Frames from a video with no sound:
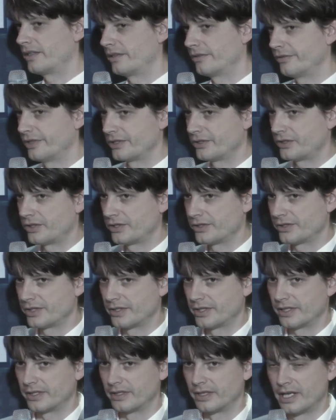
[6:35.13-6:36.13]
the investors,
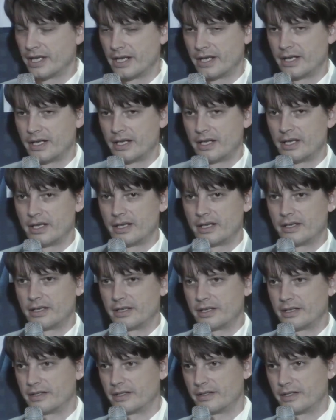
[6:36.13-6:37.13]
and then
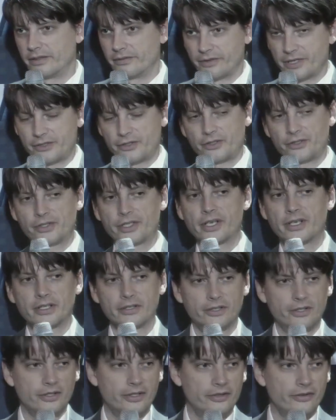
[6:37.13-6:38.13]
investors kind
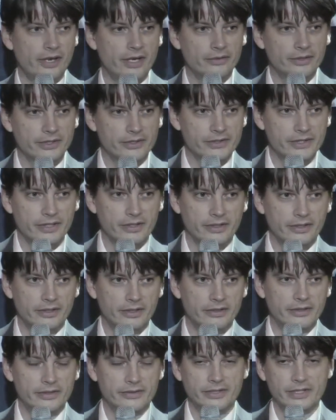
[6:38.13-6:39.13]
of turn around and sell
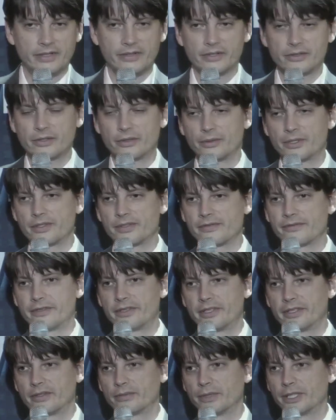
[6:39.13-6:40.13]
the tokens
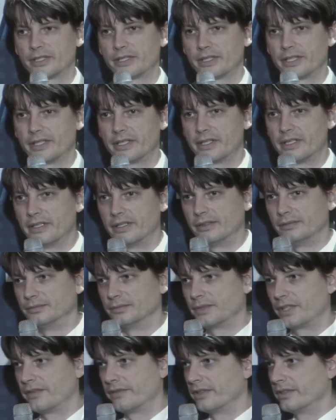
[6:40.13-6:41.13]
very quickly,
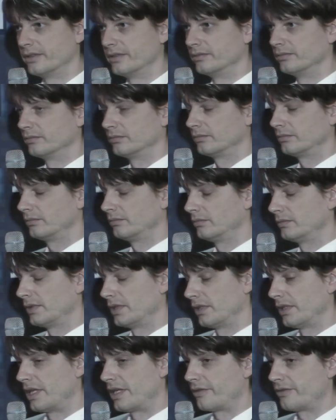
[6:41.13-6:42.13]
even
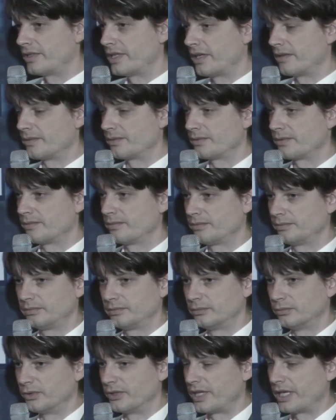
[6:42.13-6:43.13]
a lot of times
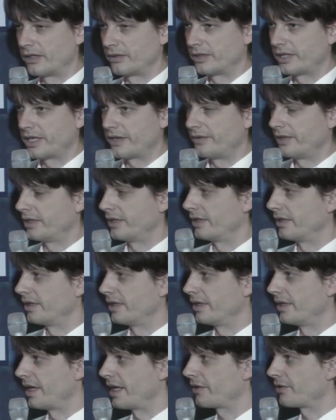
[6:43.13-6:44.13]
without having
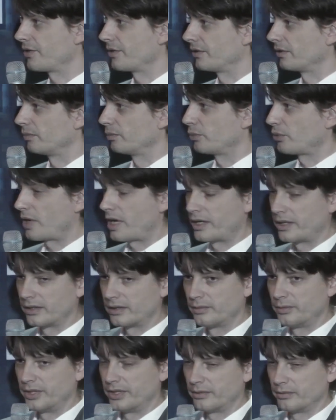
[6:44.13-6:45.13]
an actual
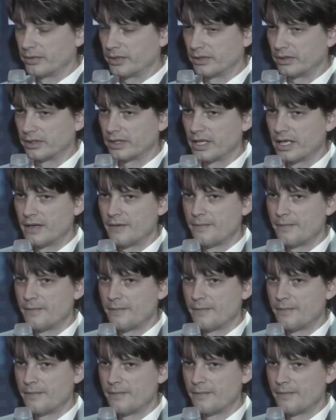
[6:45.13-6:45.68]
product being built.